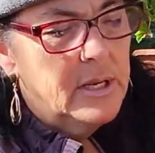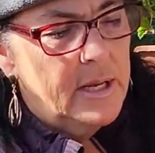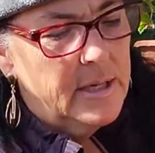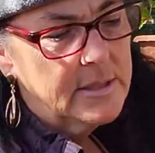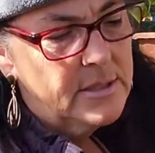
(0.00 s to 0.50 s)

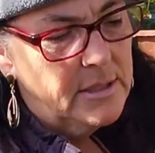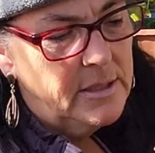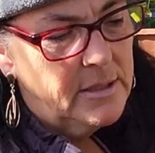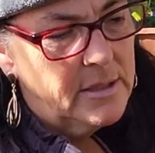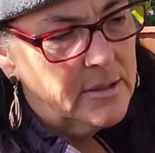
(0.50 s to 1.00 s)

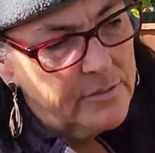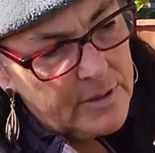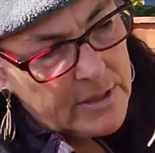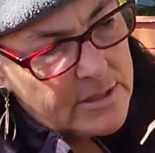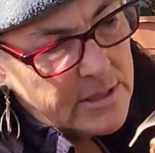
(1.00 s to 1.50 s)
nasty
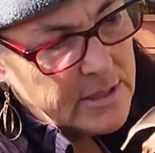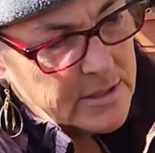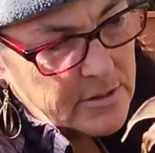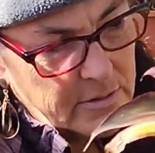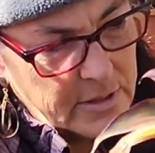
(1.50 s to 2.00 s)
fungus
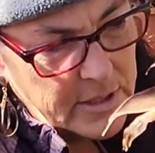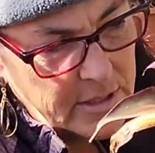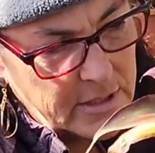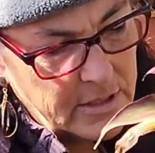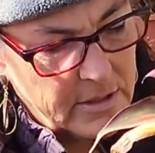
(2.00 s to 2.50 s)
gnats
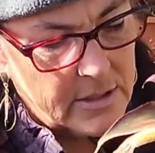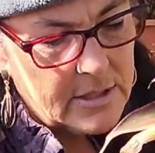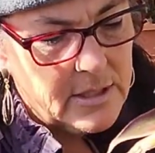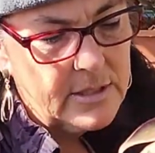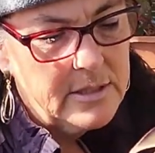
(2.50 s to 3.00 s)
already in there, because
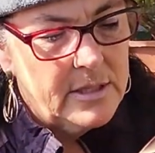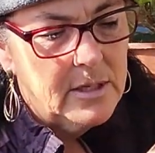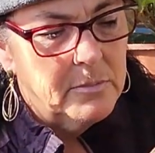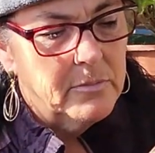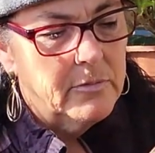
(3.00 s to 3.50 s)
I can see
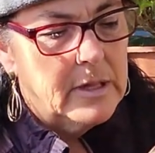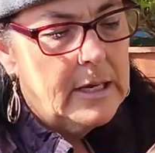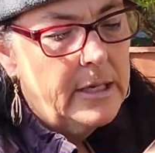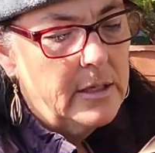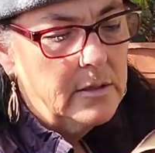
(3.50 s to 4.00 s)
them
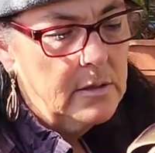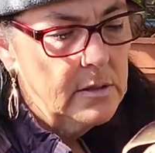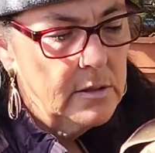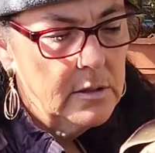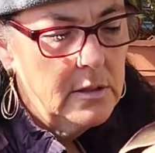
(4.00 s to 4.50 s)
flying.
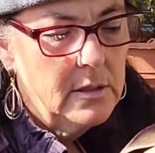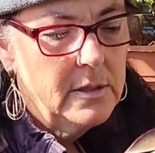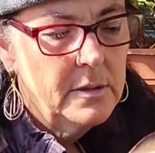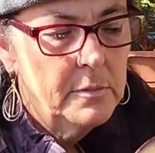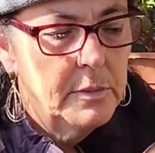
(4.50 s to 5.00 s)

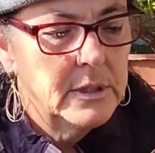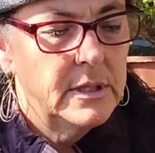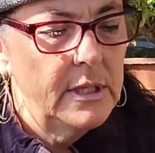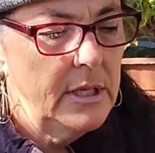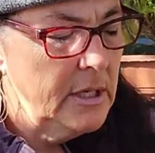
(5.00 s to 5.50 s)

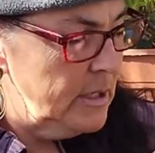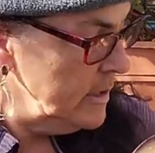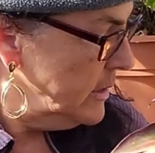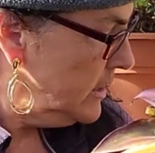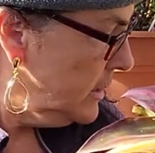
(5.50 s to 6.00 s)
But the
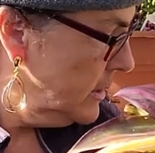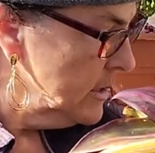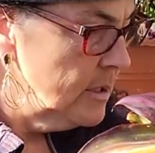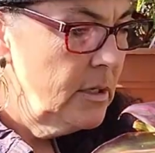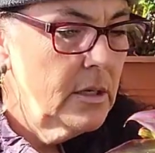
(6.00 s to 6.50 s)

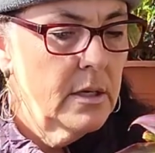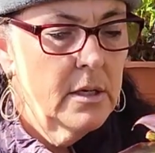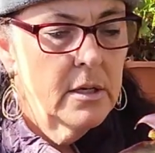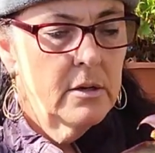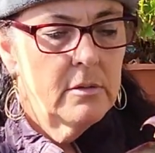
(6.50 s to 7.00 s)

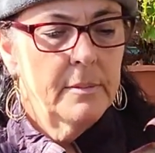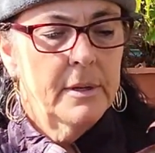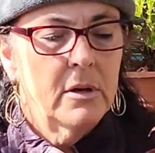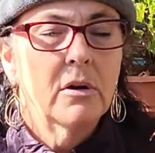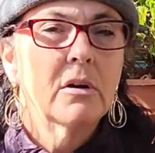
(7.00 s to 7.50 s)

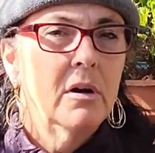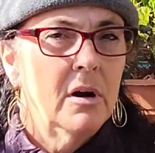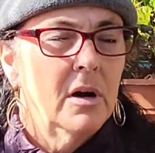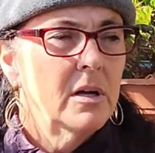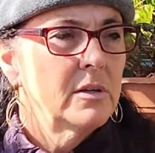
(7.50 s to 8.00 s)
rubbing
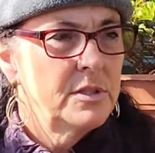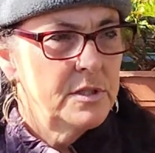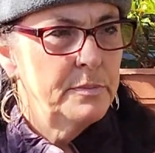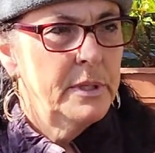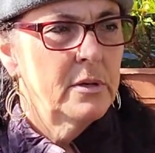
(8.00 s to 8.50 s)
alcohol, which
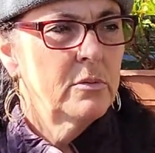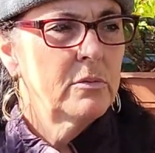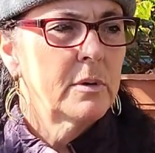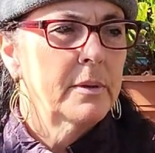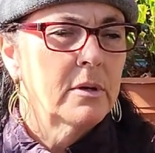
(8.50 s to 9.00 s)
is pure
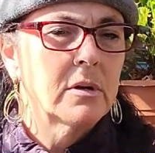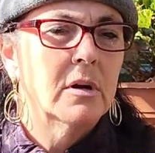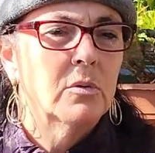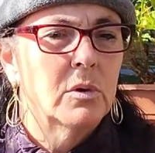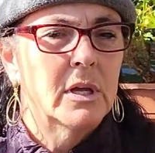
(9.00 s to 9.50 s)
rubbing
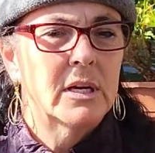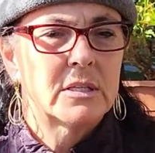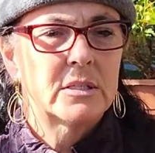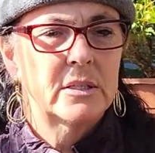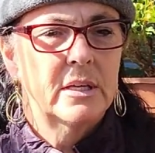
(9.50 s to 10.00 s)
alcohol, will
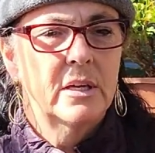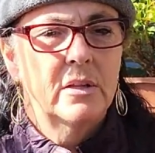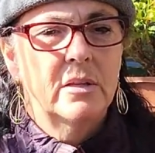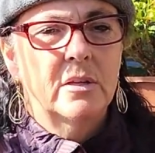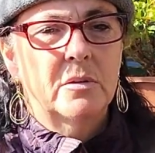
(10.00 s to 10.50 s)
actually
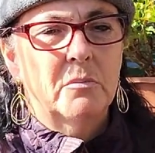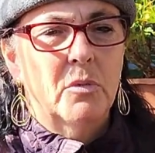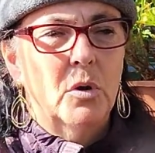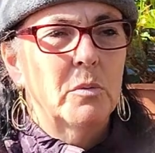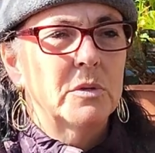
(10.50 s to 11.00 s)
kill
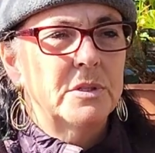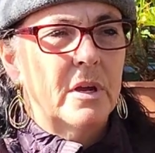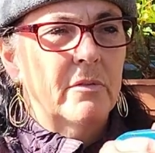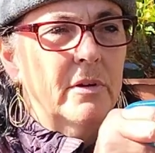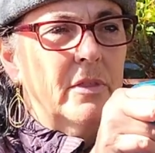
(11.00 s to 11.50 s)
almost
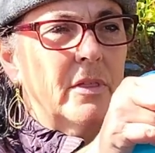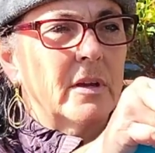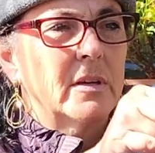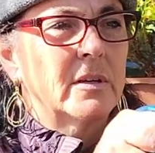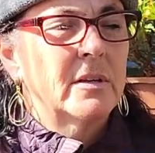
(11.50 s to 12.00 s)

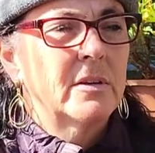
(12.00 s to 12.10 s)
everything,